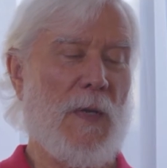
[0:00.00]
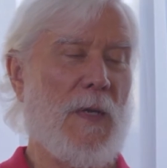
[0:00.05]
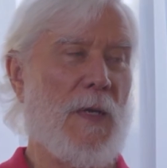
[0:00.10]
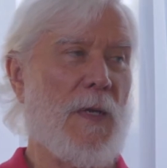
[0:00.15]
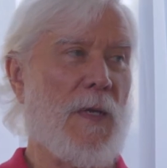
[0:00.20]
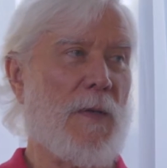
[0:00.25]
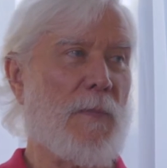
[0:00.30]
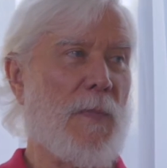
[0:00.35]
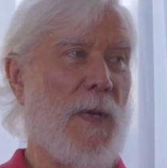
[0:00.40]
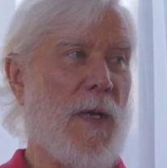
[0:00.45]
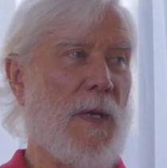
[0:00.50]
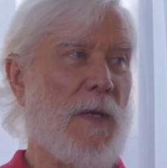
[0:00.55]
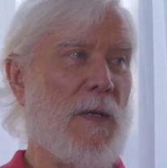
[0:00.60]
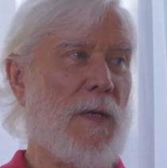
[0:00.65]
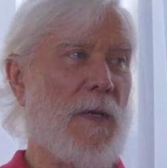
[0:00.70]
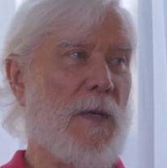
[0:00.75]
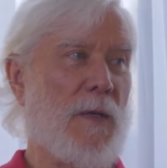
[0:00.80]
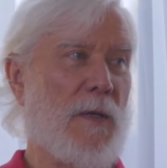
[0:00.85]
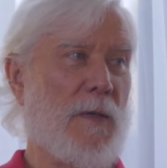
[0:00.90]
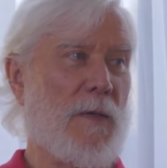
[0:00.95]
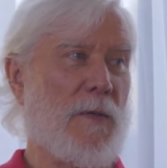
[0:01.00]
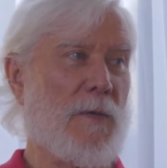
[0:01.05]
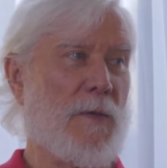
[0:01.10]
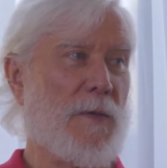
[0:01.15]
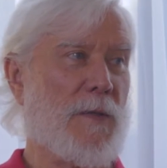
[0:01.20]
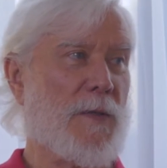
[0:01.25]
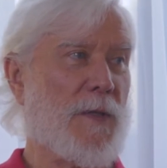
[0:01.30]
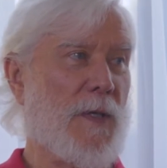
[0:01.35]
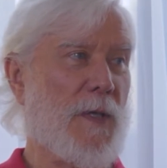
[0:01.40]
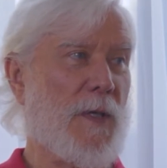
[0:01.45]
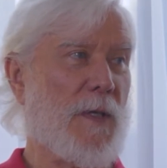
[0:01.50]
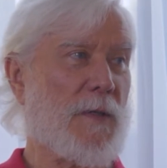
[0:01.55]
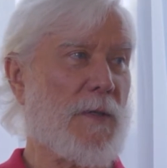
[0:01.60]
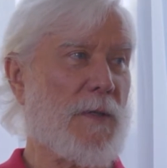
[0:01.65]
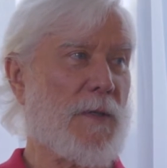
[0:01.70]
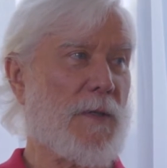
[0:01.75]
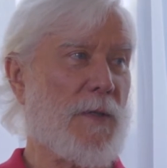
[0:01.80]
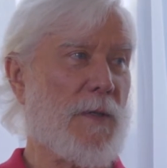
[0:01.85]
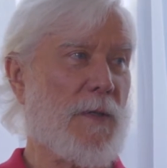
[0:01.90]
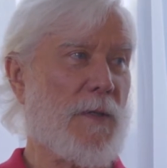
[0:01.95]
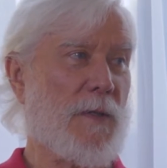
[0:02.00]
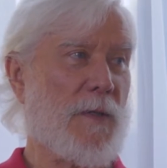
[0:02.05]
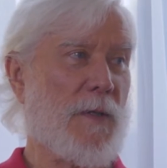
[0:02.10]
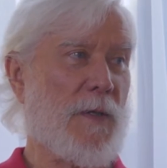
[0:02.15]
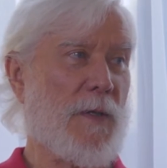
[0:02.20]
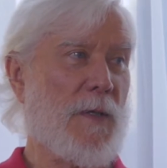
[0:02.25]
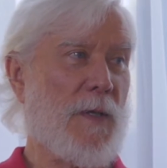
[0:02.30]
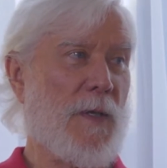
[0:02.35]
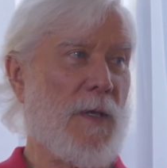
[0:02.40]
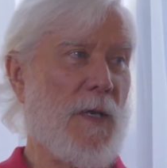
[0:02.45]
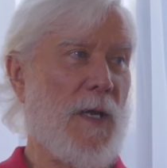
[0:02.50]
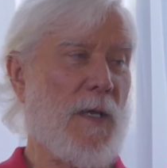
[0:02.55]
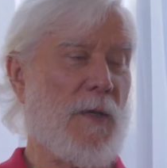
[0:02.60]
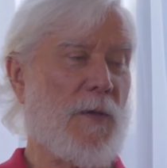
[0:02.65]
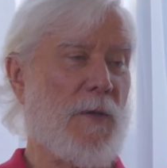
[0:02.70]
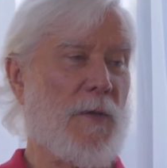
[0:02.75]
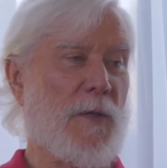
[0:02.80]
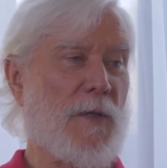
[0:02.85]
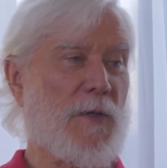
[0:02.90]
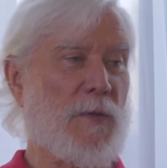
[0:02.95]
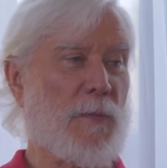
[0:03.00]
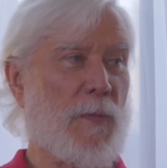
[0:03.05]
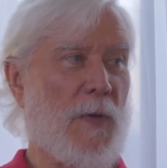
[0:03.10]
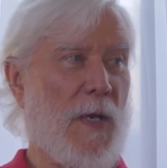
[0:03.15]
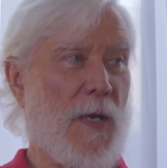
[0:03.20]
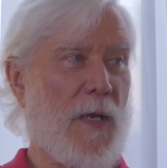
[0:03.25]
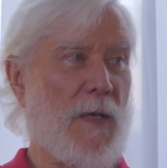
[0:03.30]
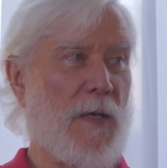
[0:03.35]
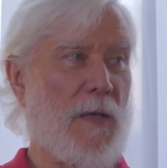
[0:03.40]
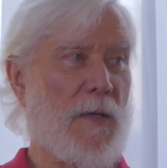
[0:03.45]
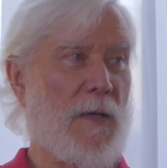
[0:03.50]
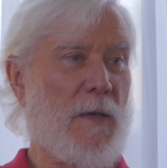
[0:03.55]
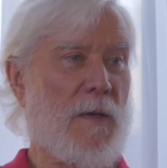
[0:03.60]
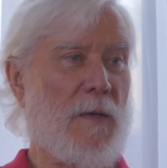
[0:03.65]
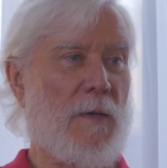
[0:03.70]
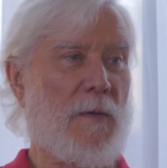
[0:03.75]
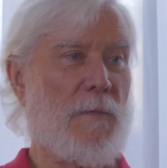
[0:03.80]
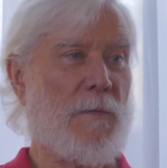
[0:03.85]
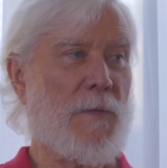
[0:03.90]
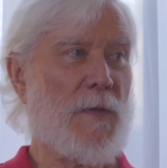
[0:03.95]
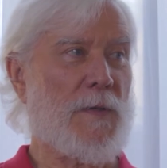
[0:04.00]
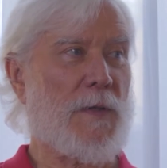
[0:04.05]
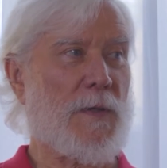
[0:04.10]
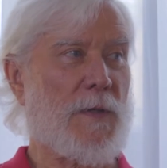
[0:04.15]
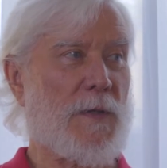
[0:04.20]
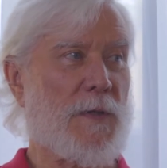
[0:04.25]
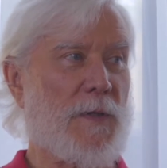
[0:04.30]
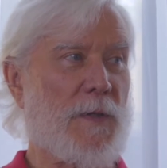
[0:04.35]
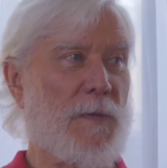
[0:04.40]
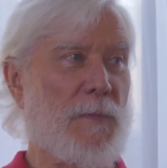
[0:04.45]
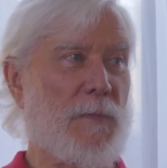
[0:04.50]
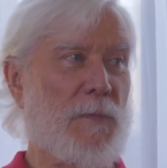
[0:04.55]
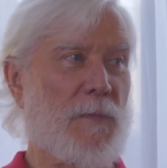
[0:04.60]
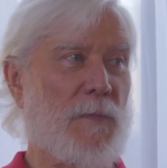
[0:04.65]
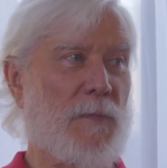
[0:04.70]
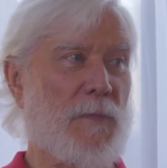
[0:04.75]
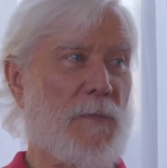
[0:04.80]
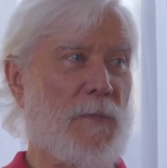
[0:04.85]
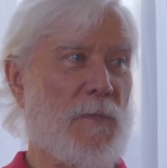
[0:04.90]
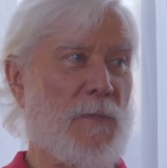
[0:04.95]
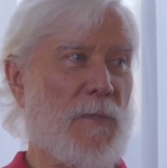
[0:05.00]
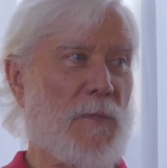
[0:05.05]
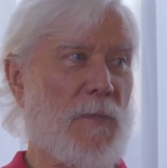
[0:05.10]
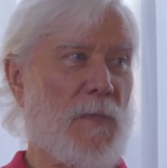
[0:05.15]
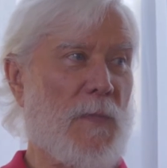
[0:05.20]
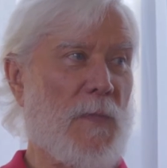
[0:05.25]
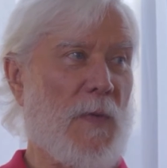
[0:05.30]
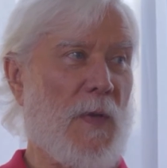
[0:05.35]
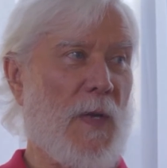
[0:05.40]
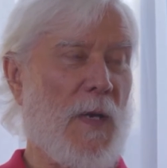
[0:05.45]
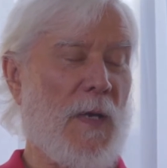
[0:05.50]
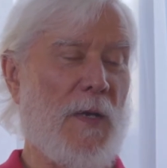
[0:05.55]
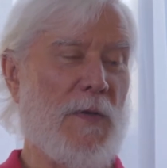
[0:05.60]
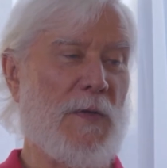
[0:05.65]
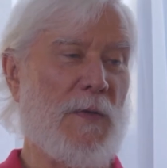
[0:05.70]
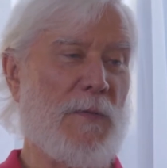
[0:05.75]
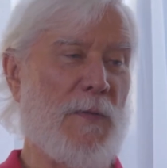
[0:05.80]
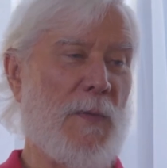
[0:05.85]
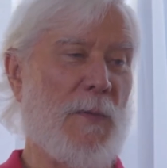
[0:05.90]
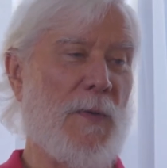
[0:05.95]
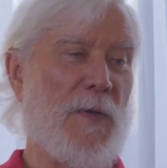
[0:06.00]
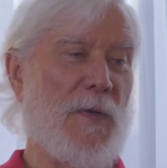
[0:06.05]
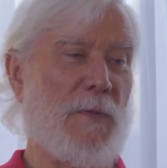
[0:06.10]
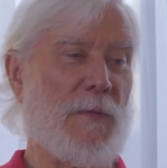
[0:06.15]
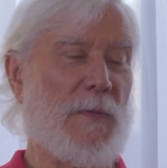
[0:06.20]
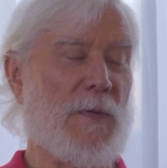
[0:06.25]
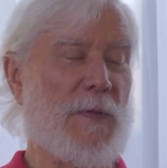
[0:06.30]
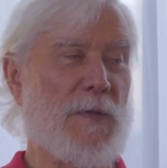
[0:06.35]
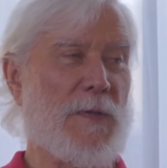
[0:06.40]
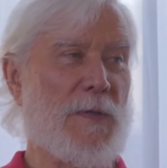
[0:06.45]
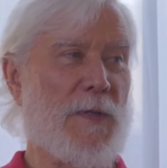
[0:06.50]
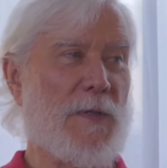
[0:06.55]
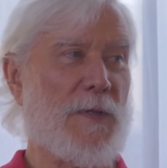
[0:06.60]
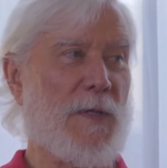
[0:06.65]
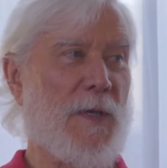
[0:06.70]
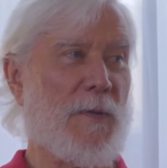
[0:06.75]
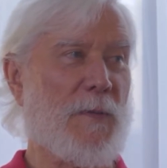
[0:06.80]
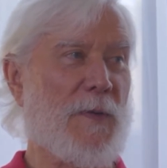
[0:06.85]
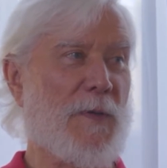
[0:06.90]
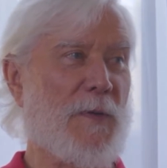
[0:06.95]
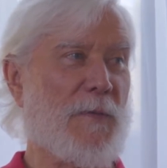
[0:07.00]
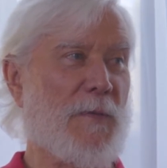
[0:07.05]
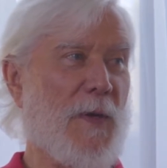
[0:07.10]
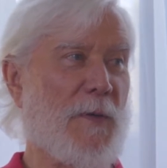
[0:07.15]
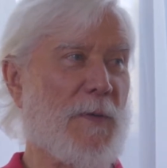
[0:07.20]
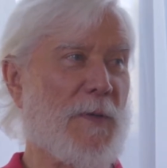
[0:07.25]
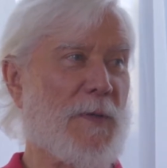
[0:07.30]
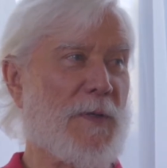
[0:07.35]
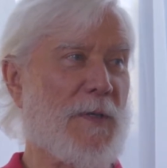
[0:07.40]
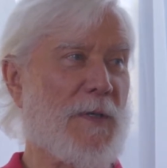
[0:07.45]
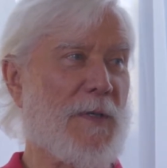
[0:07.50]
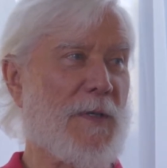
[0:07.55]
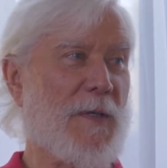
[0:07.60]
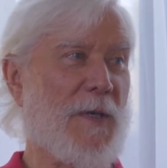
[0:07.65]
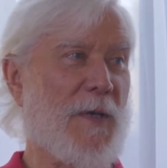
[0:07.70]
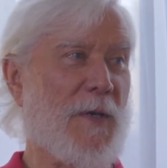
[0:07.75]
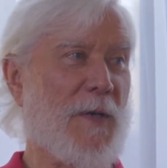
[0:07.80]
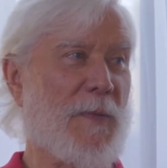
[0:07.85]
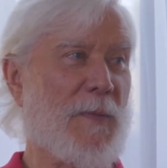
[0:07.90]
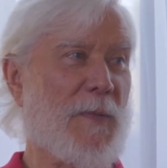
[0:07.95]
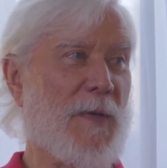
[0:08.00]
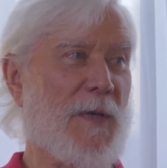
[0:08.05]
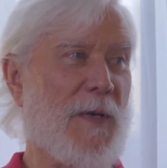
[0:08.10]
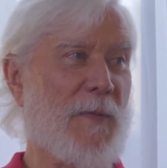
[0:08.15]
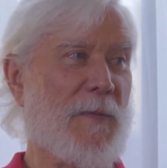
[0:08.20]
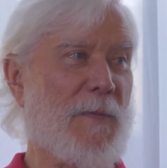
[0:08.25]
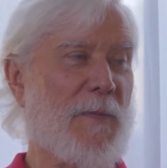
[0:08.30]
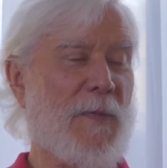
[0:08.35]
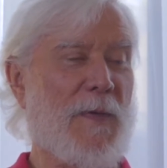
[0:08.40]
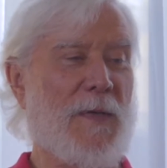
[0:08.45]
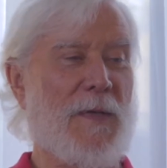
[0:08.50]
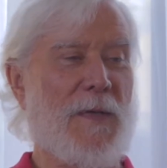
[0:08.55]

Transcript: it made good sense and could explain physics. I guess if I wasn't a physicist, I wouldn't have noticed it at all. But